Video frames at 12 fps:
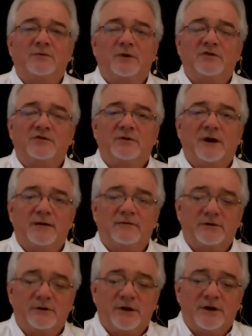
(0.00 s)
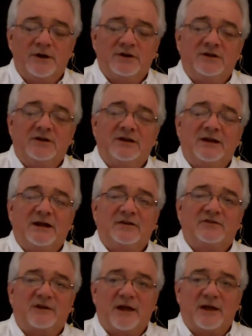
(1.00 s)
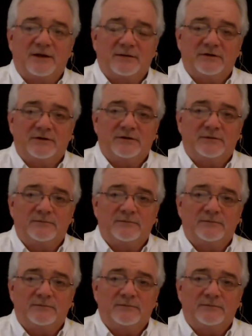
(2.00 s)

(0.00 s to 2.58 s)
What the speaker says: whatsoever to get outside of it